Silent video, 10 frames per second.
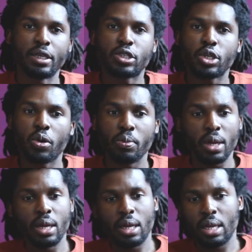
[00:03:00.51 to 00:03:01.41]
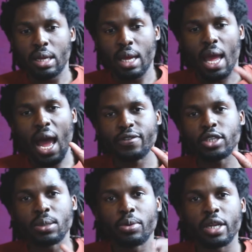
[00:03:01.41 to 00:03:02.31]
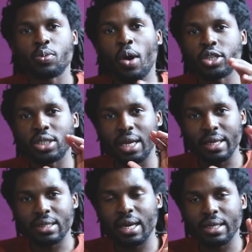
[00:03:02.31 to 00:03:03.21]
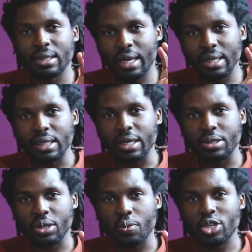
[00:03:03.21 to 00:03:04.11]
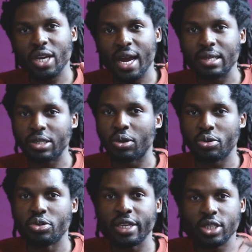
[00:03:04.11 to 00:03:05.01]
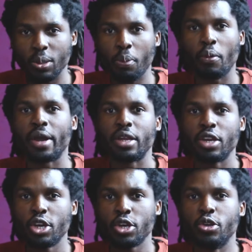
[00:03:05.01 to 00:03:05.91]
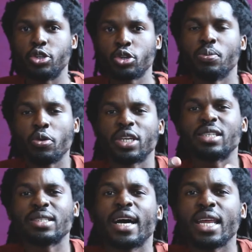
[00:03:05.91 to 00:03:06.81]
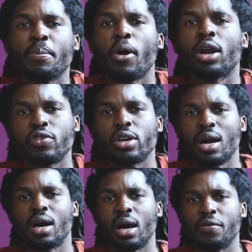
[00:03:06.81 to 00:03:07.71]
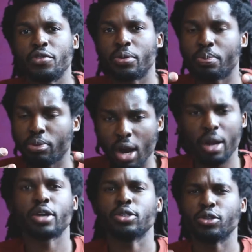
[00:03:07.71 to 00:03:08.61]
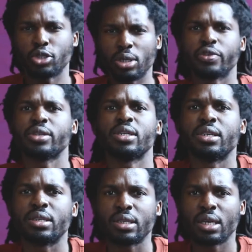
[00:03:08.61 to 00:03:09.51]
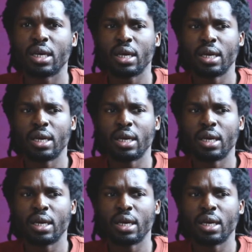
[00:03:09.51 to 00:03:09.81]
And so after someone has watched an eight te- second teaser, which has, you know, you get to the point, you show the most exciting part of your, con- of your product or services,